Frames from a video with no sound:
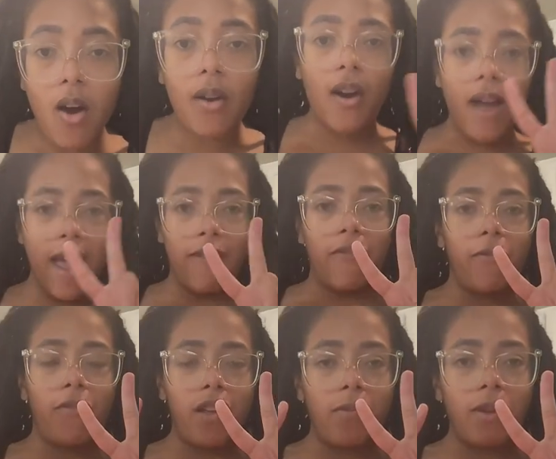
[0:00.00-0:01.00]
Oh, go have
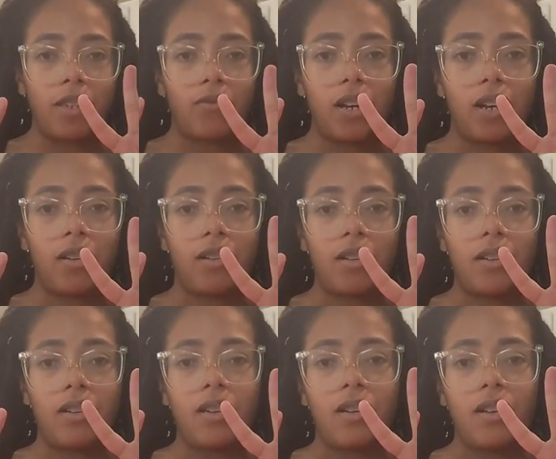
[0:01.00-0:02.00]
fun, best friend.
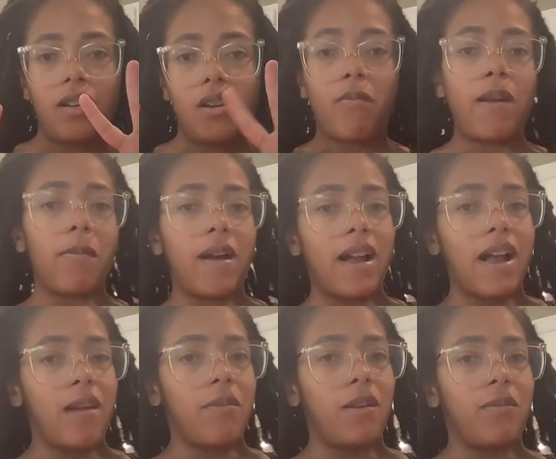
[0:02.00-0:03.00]
Go make my
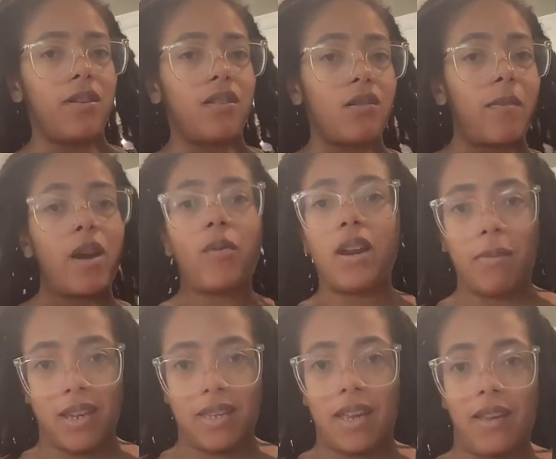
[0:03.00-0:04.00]
god baby, no matter what
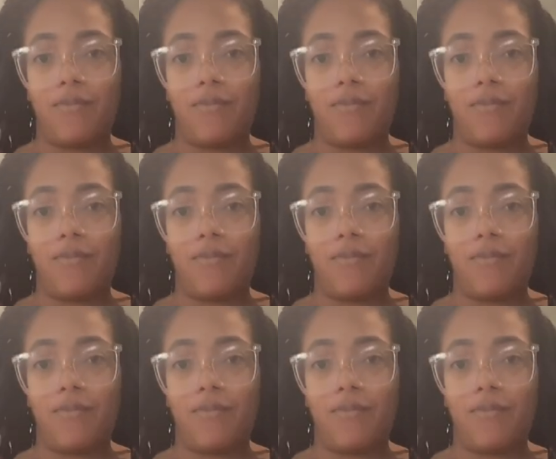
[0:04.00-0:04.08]
that man